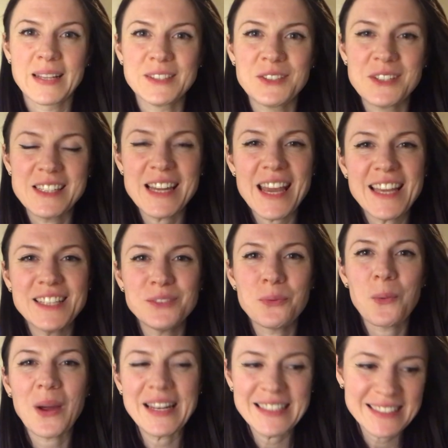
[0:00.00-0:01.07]
So today is
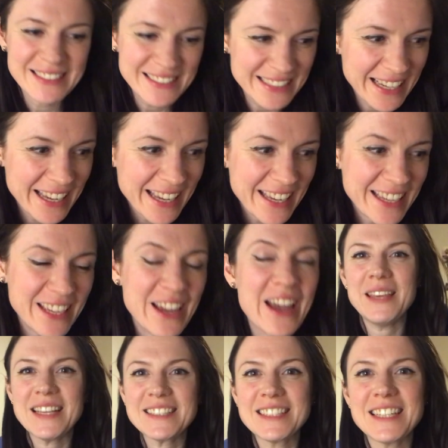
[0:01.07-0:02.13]
Wednesday.
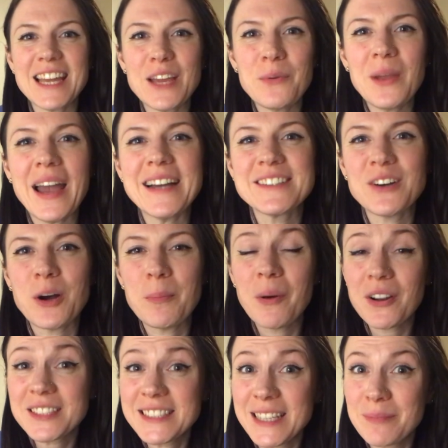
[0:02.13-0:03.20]
Yesterday we had our
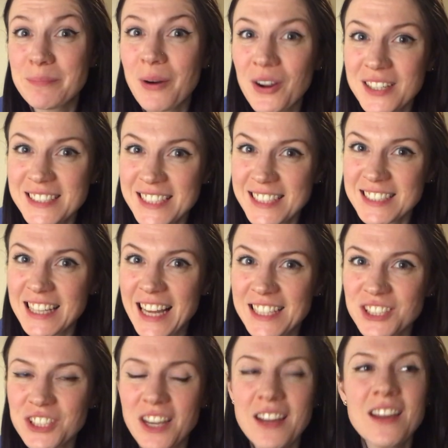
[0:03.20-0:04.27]
policy and politics
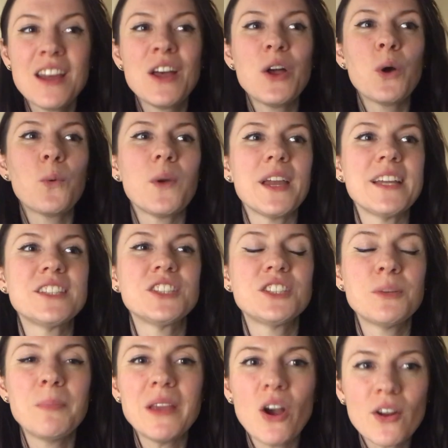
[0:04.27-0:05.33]
lecture, which,
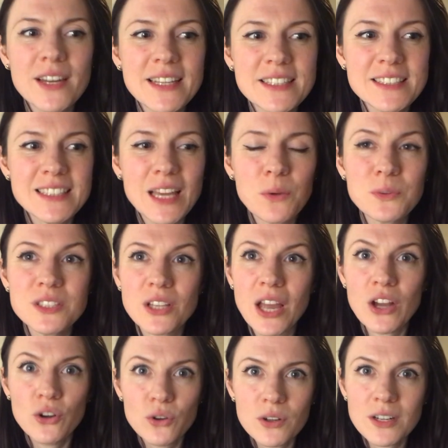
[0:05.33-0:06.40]
to be honest, it was
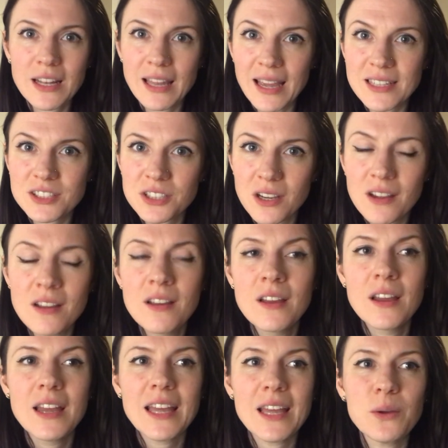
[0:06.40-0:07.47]
a good lecture.
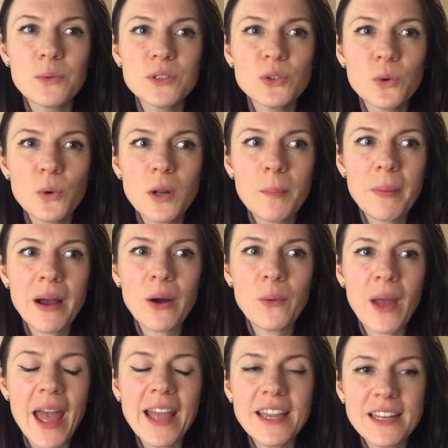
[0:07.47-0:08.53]
It was all
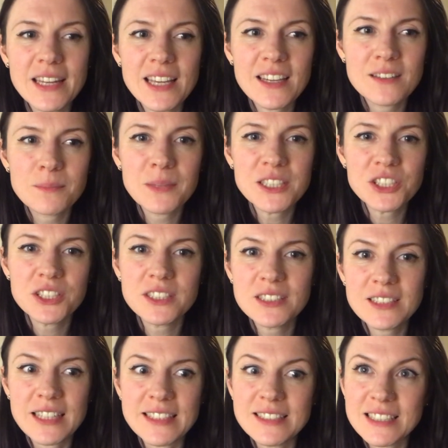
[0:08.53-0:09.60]
about A&E
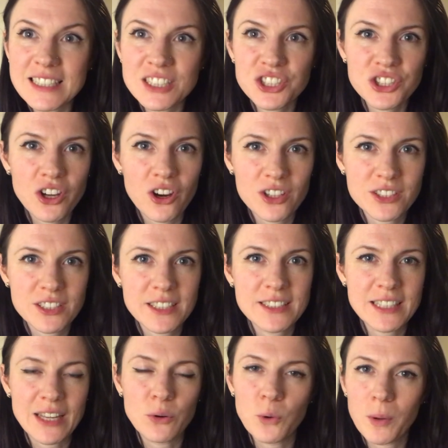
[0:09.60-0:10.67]
admissions and
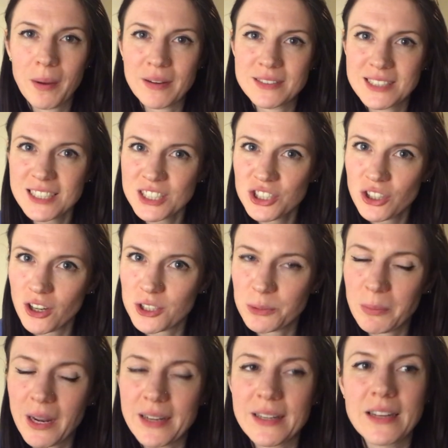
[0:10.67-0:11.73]
discharges, and all about
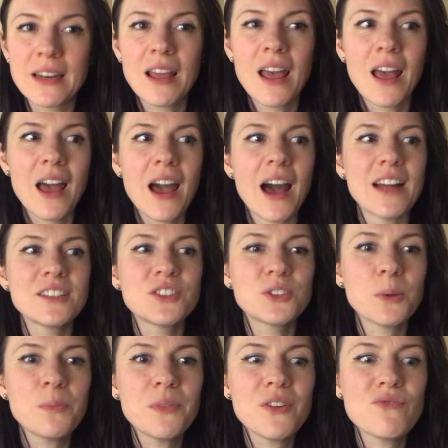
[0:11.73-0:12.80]
discharge planning. And
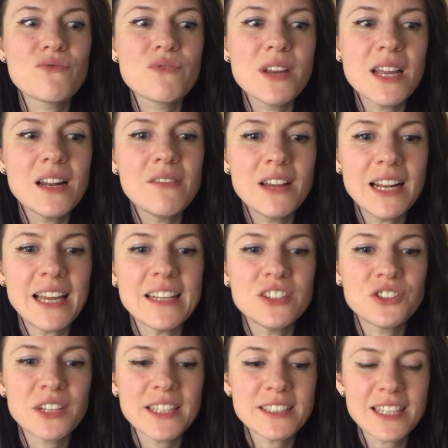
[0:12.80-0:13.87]
something really, really
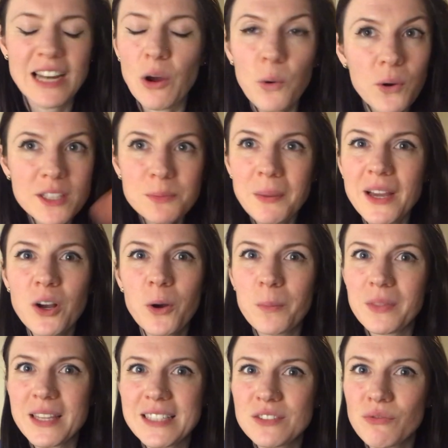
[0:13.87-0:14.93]
interesting, I always pick
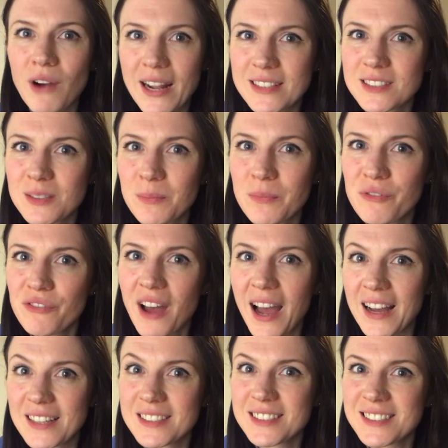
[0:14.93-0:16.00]
up these random
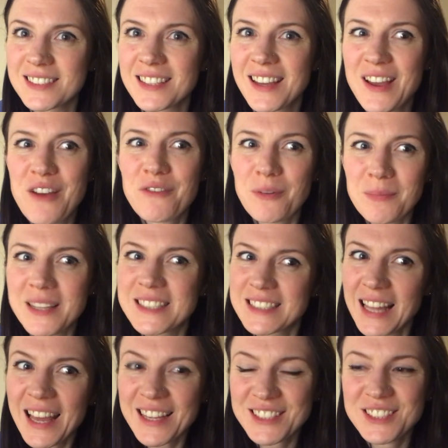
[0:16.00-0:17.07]
facts from these
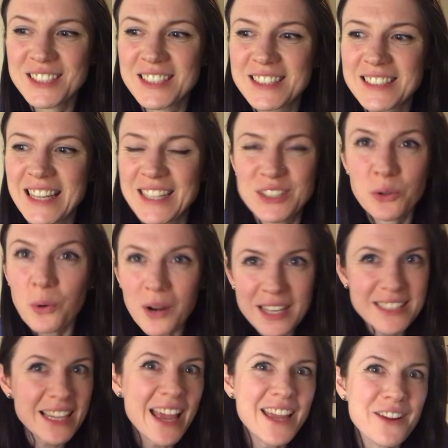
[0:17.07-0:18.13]
lectures, and it's all
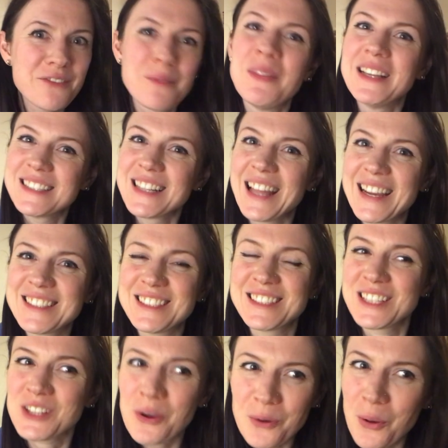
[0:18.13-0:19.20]
I take from these
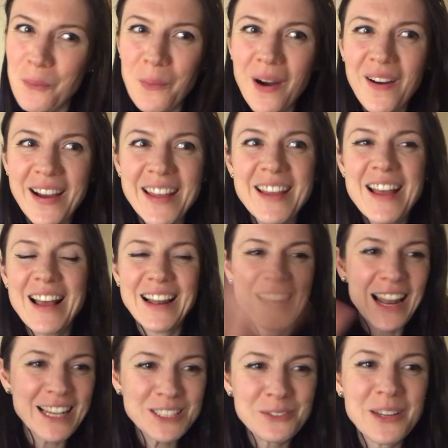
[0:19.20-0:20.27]
lectures. I don't know why.
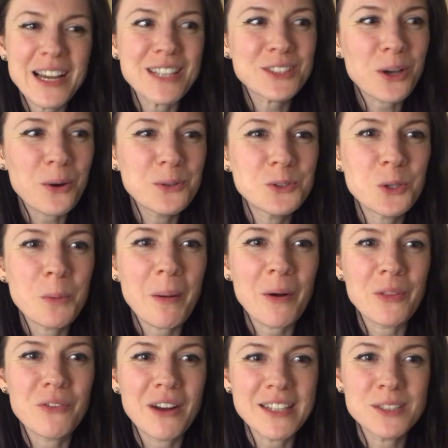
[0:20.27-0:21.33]
Last week I told you
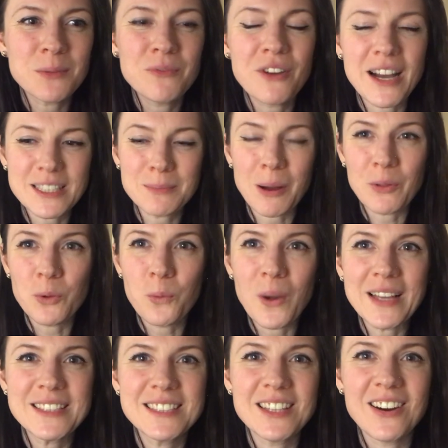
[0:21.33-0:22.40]
about the random fact about the
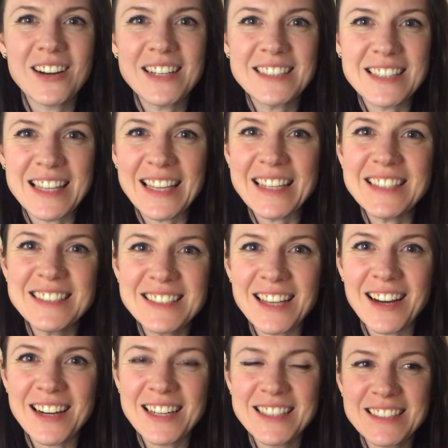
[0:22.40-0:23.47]
west side and the east
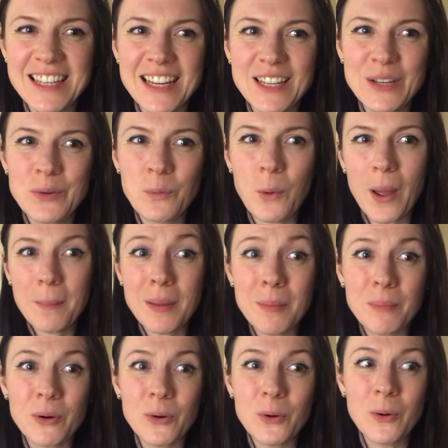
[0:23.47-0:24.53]
side and where
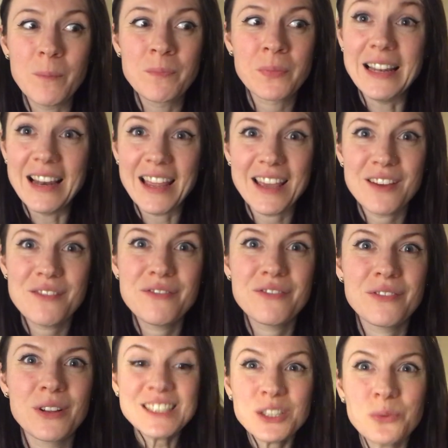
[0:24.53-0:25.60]
people
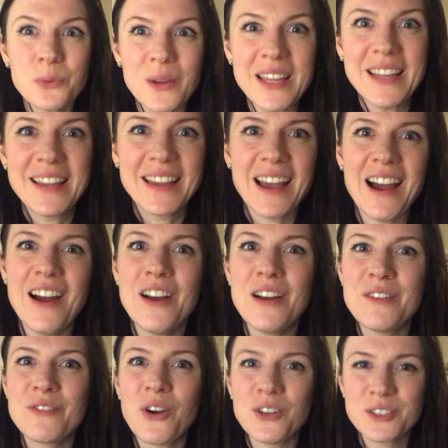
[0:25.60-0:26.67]
live. This week
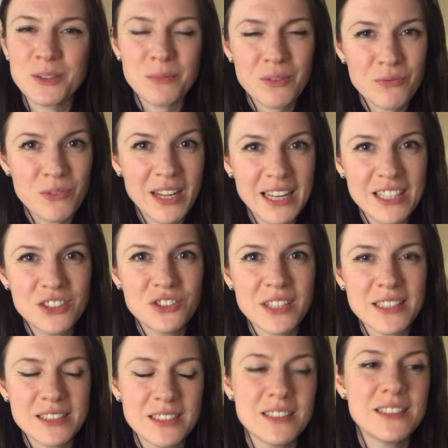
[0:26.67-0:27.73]
I've got something really
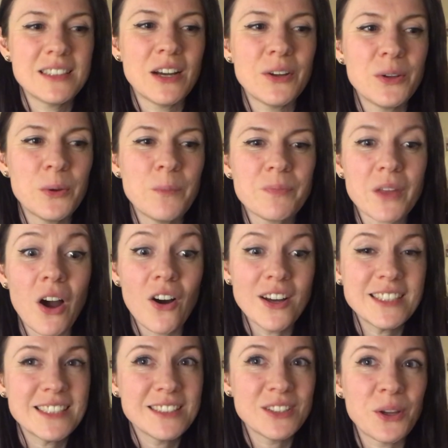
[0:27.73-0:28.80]
interesting to tell you. I
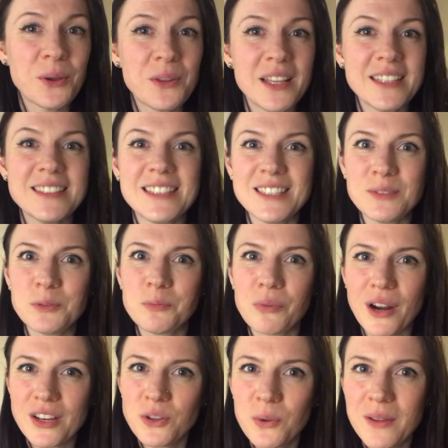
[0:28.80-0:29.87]
didn't know this. This was
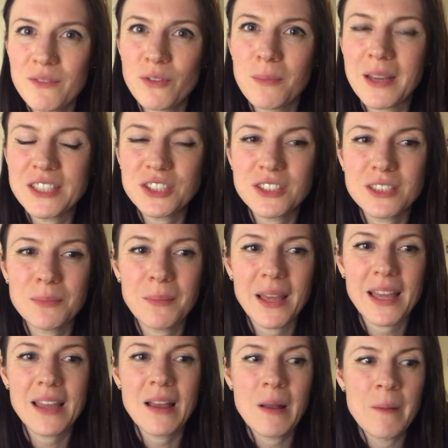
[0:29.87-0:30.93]
brand new information to
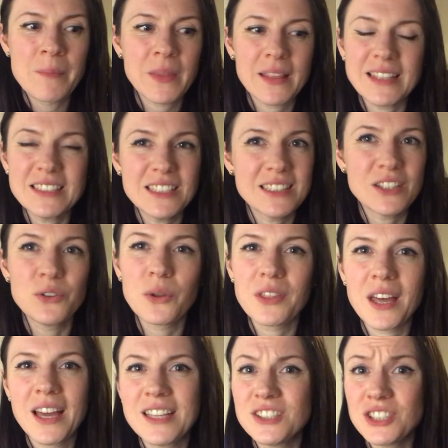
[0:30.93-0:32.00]
me. This is
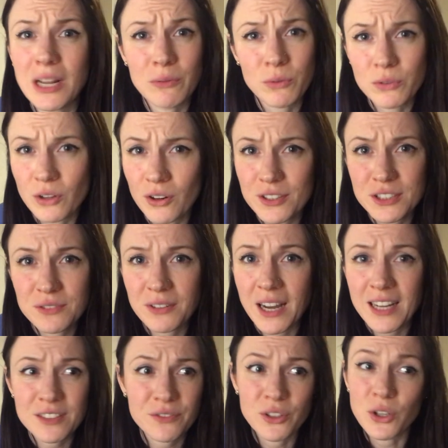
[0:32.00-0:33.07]
another general knowledge
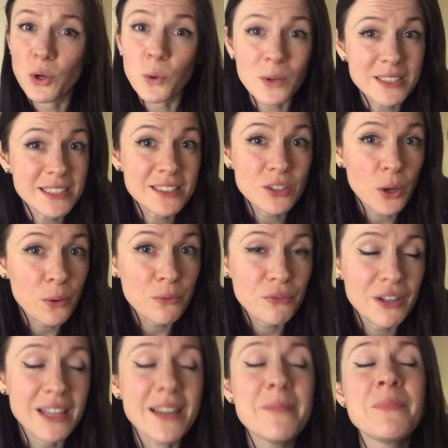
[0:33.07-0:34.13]
fact for your quizzes,
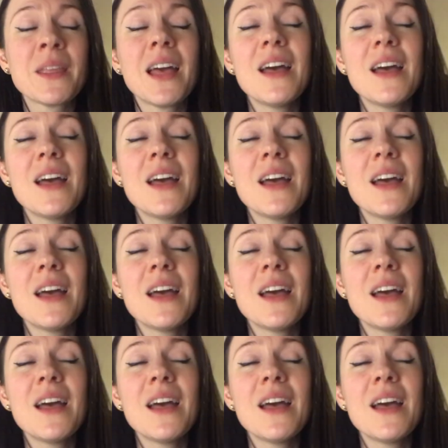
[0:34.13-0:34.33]
hopefully.